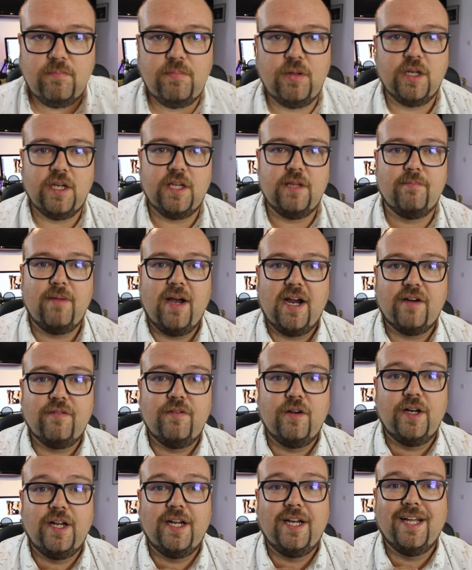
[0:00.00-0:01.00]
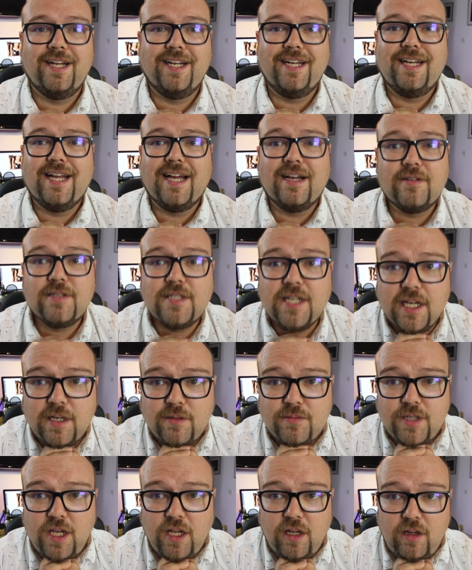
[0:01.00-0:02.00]
Plugging the microphone in and it now
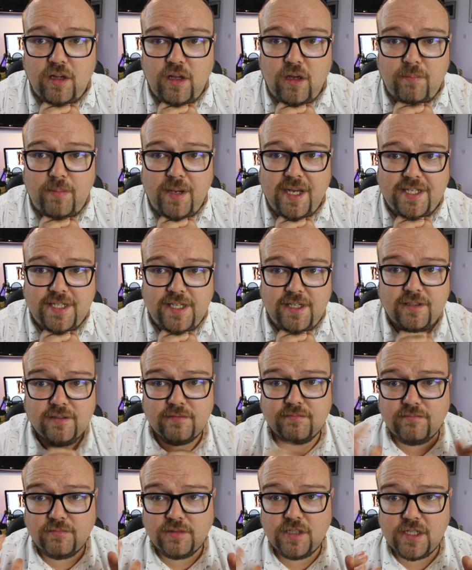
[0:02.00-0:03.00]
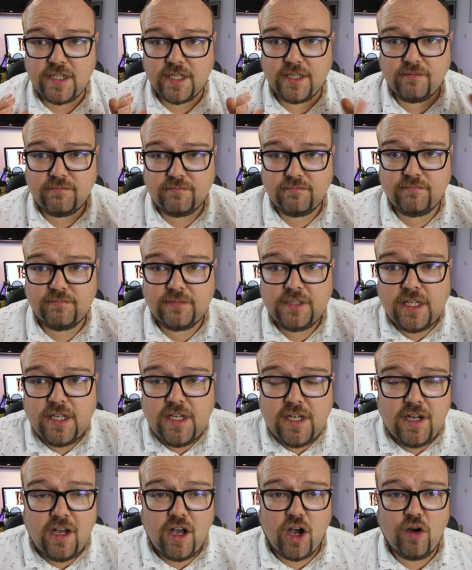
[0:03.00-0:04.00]
sounds a lot better, does it?
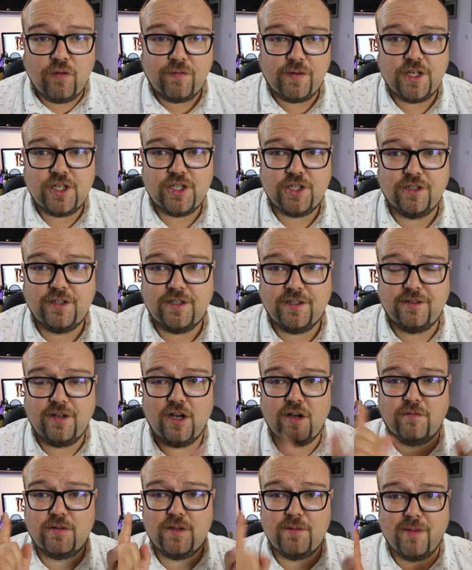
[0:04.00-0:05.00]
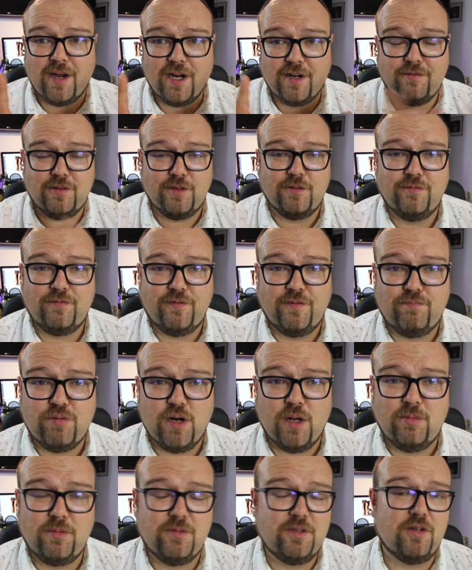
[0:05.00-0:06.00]
Hopefully should. Hopefully the microphone
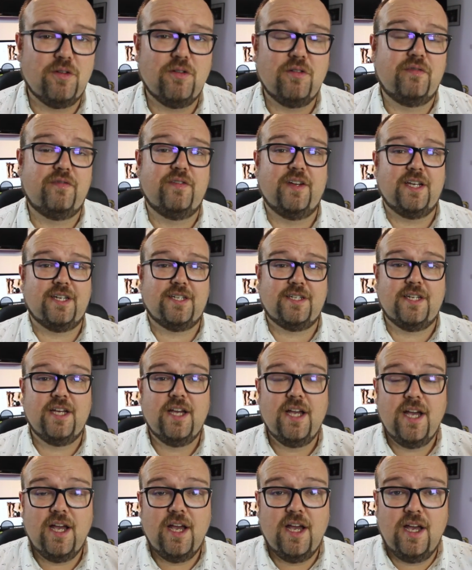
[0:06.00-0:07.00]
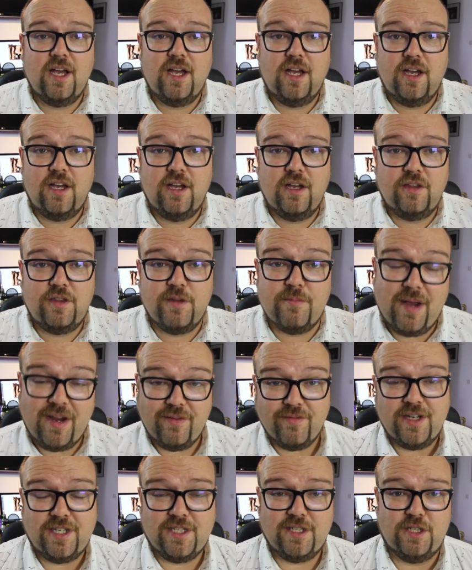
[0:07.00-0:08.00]
problems are all fixed. The
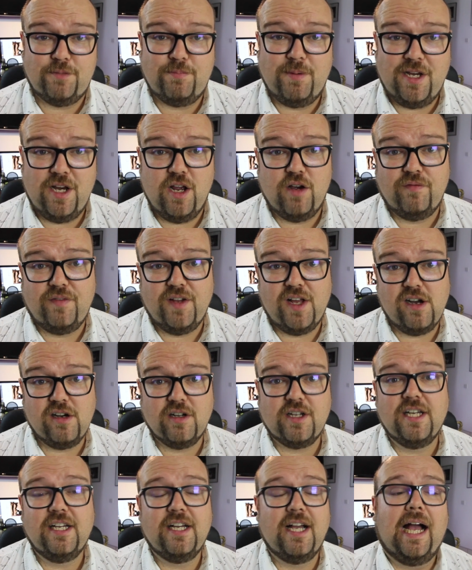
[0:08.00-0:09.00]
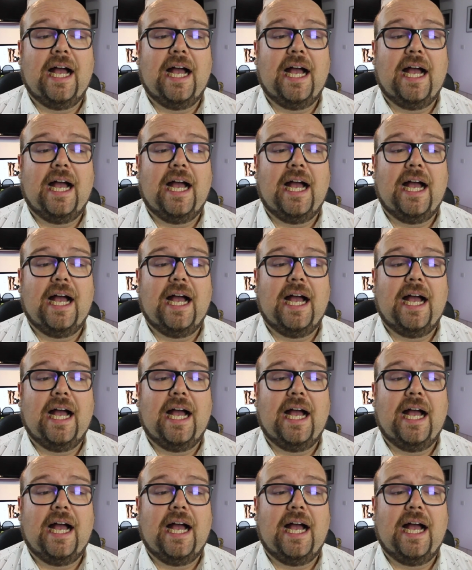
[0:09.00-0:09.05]
main reason there's been no vlog,